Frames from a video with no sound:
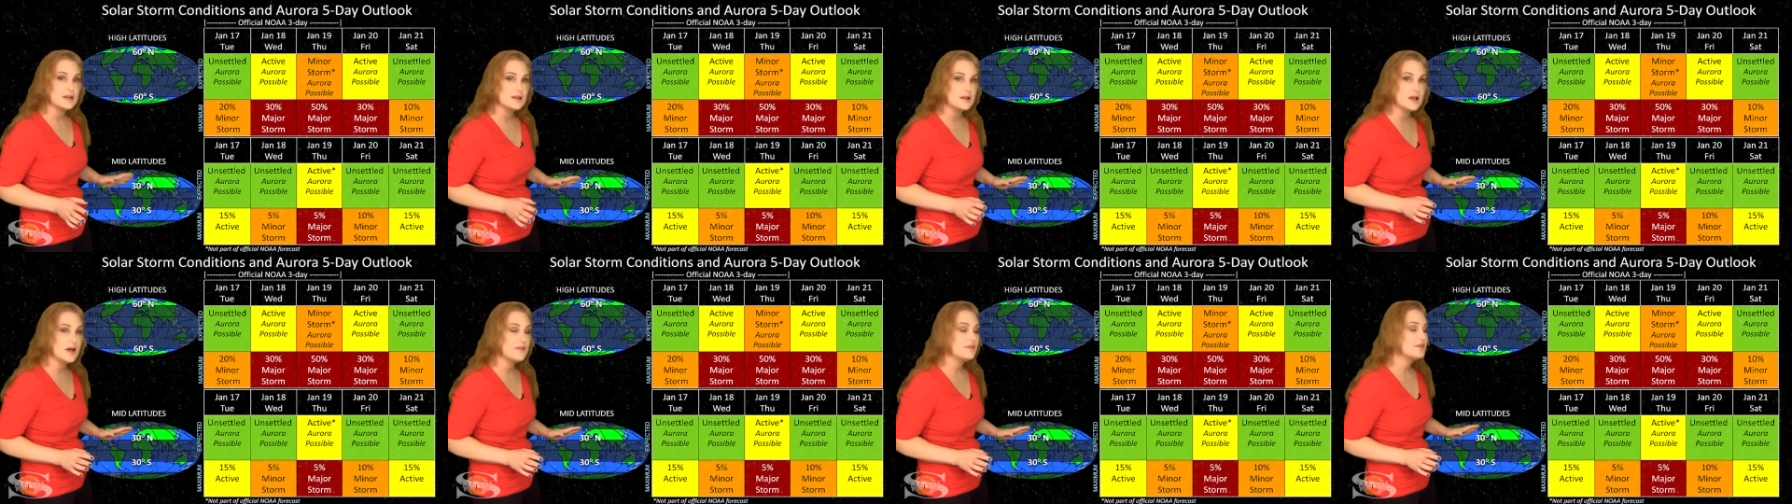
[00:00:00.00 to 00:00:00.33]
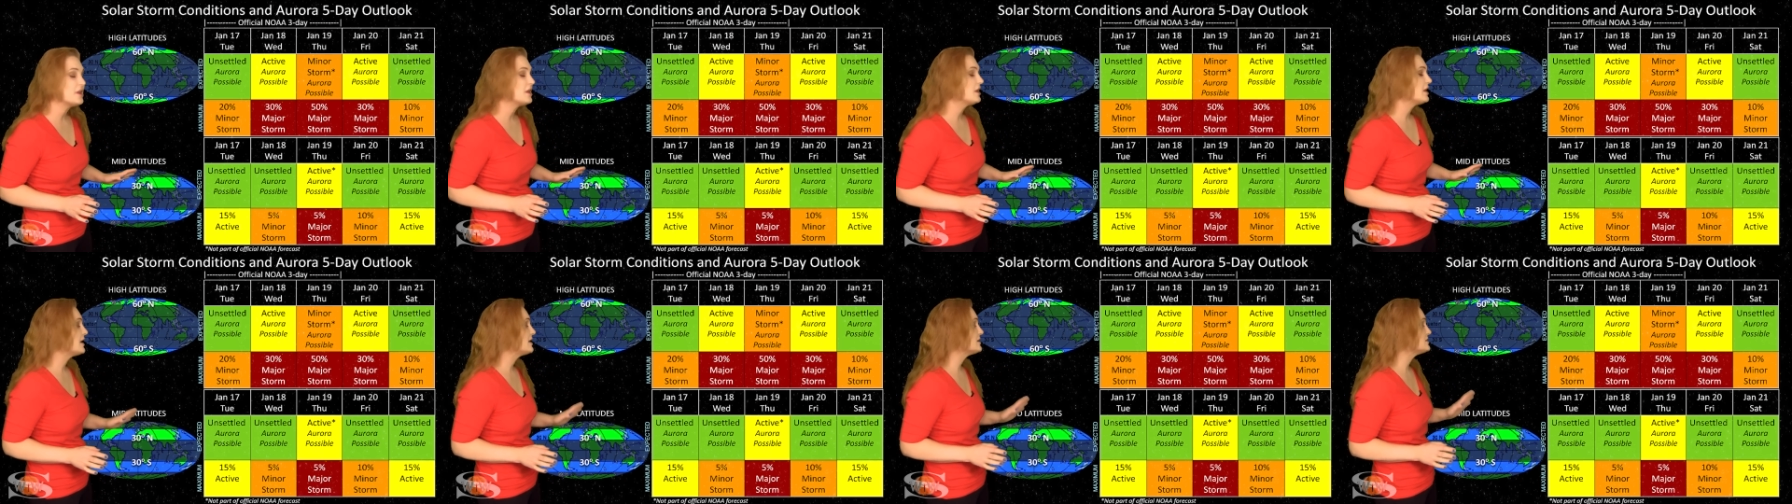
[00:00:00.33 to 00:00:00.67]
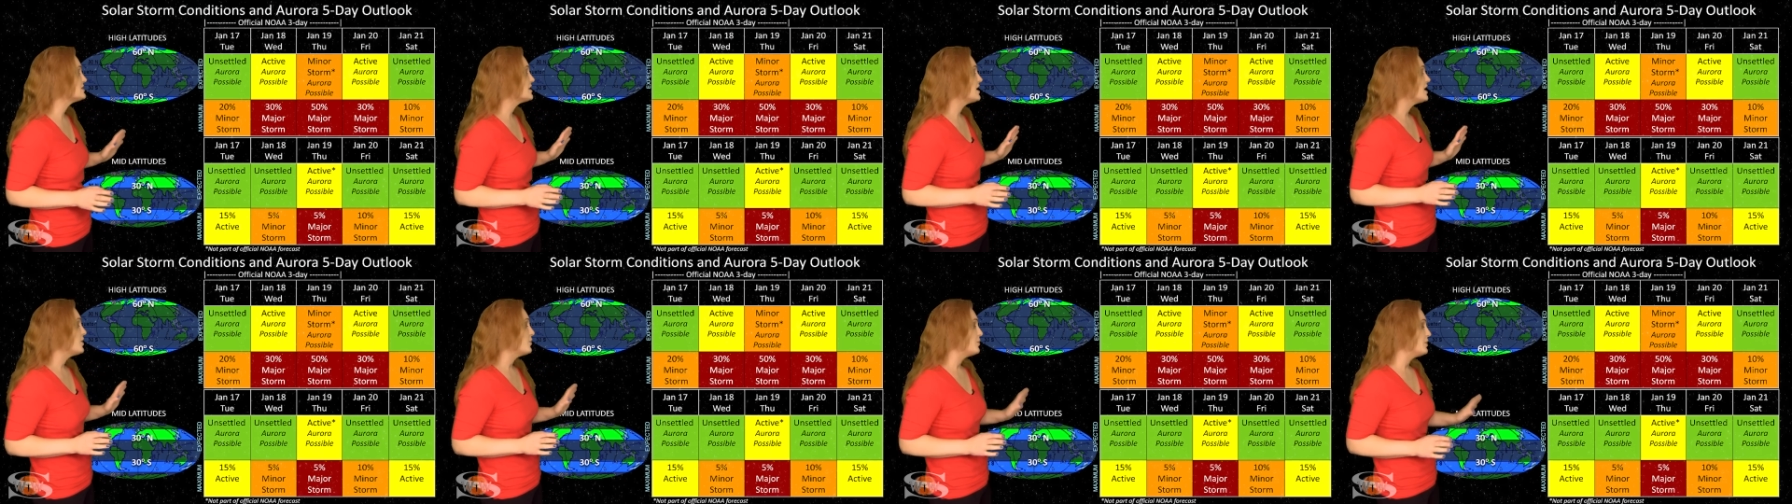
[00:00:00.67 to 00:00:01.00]

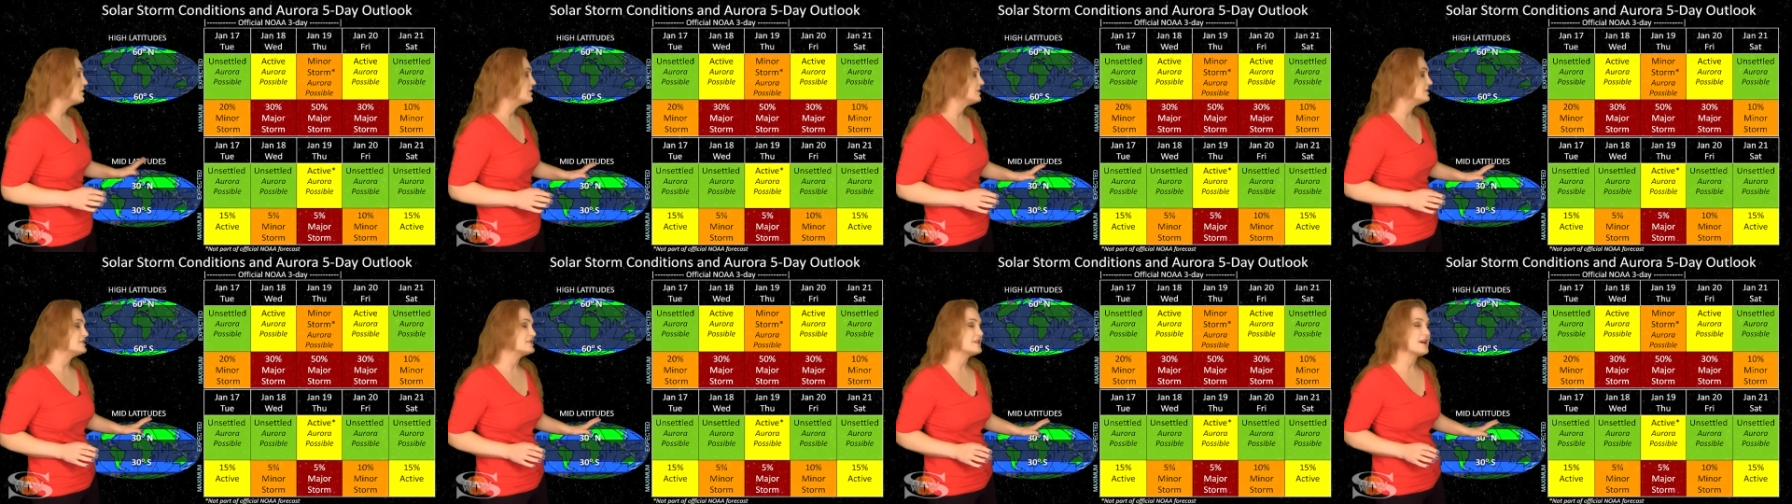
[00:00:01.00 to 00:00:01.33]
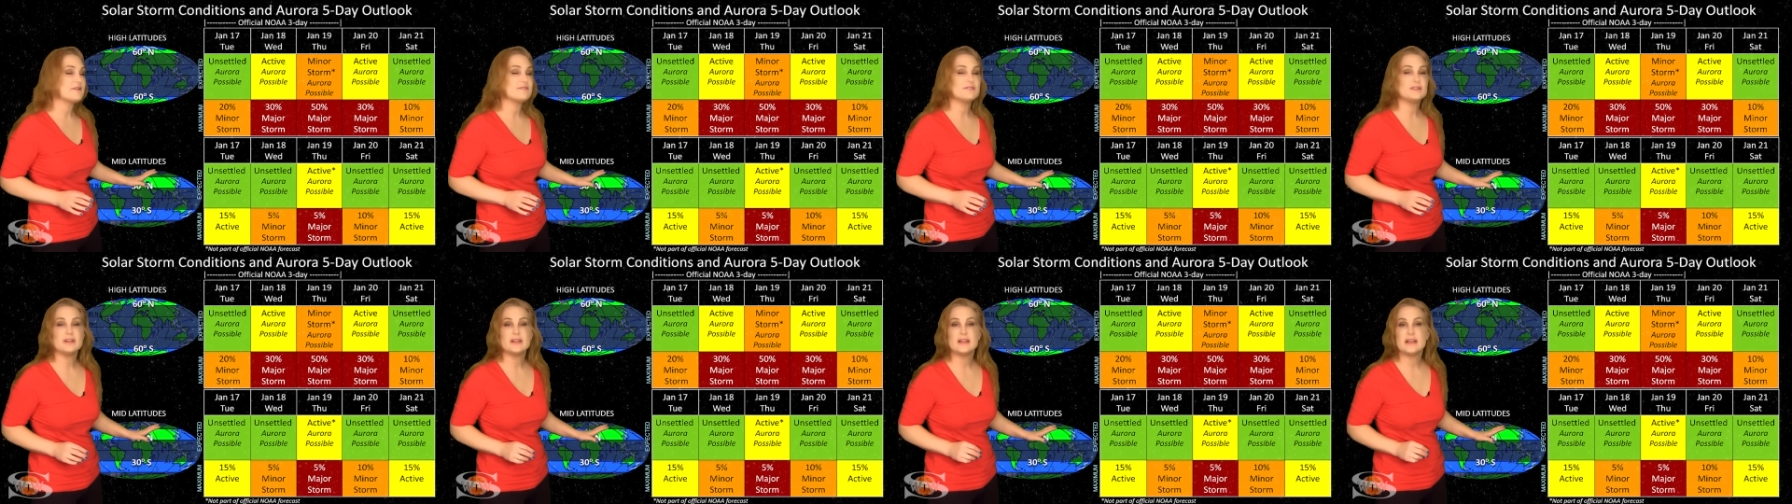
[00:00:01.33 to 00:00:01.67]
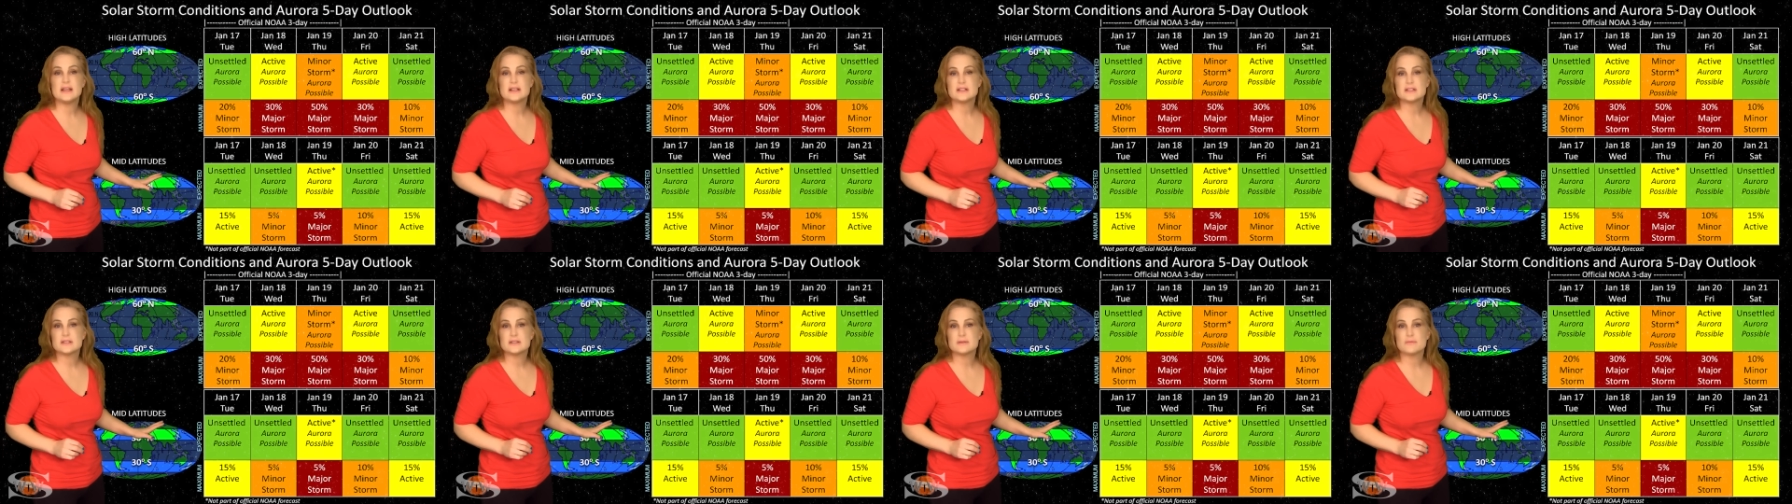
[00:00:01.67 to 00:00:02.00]
Nonetheless, we could definitely definitely
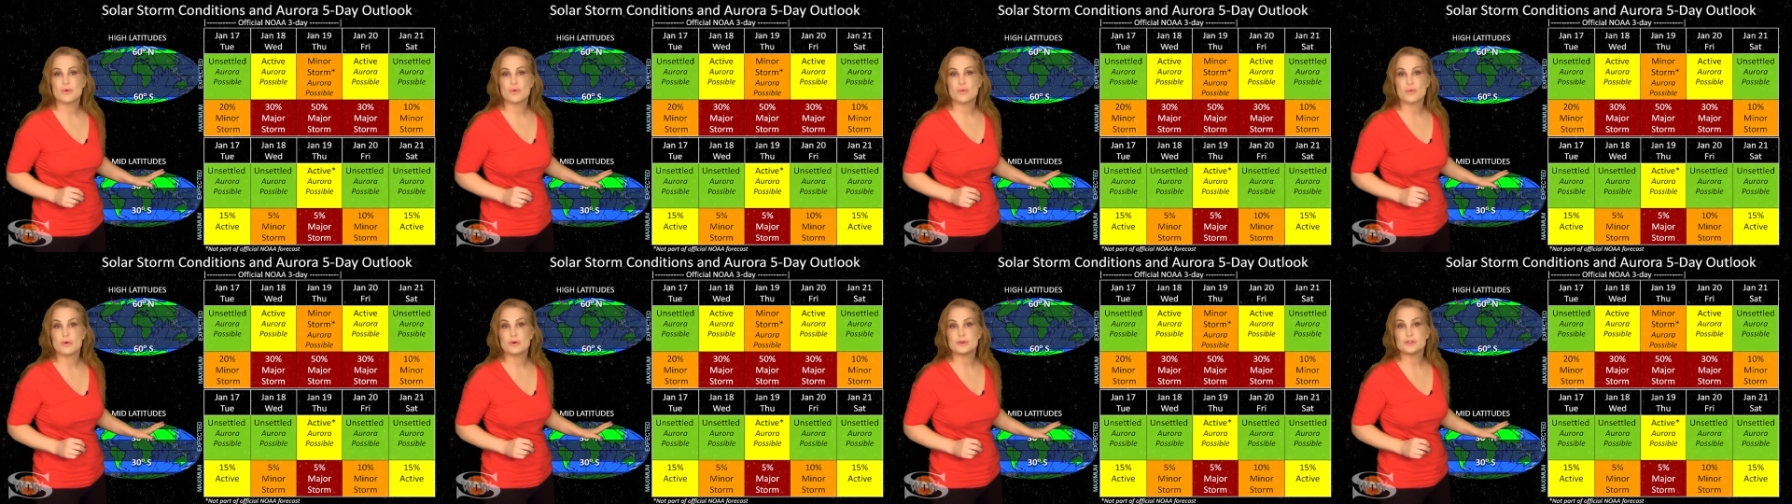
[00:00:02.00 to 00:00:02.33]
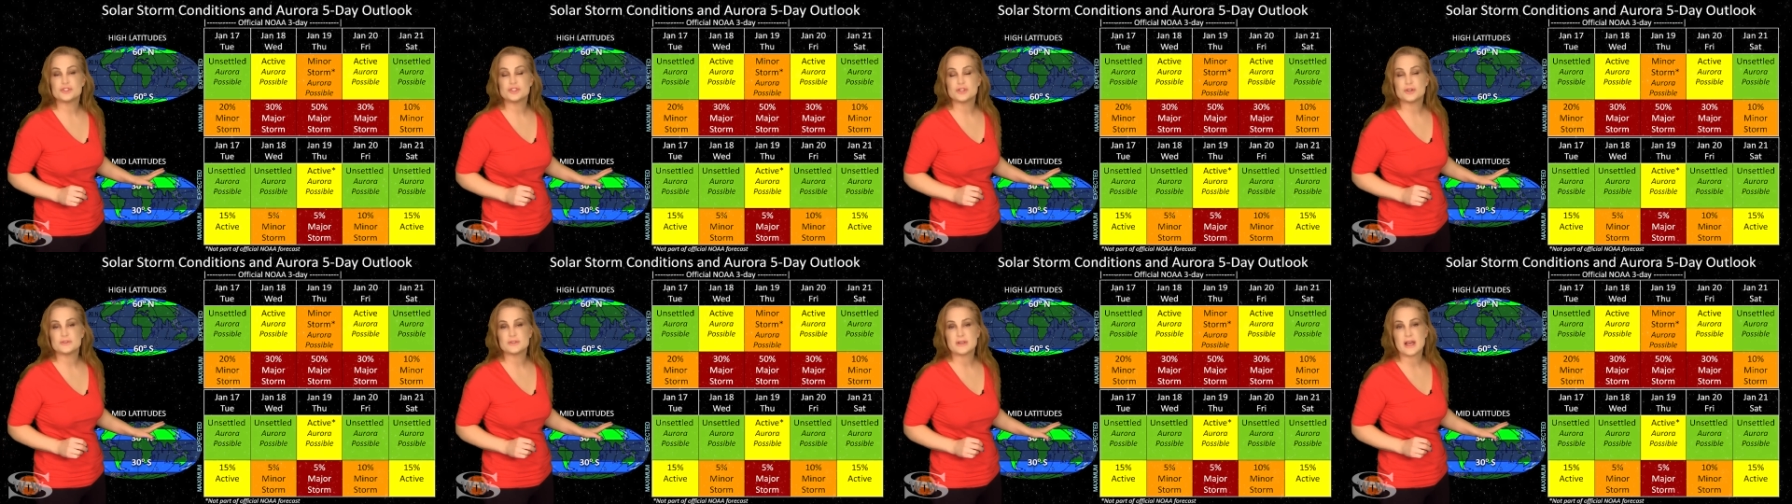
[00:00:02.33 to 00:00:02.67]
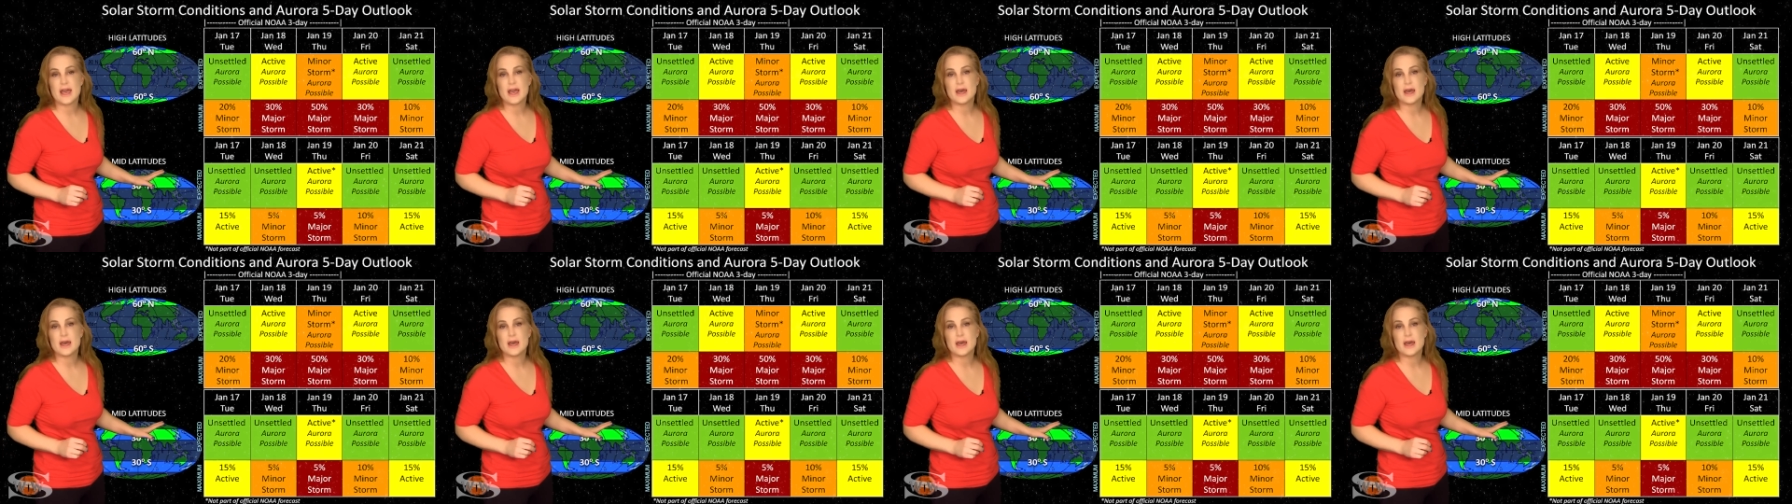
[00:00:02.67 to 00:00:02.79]
get some aurora shows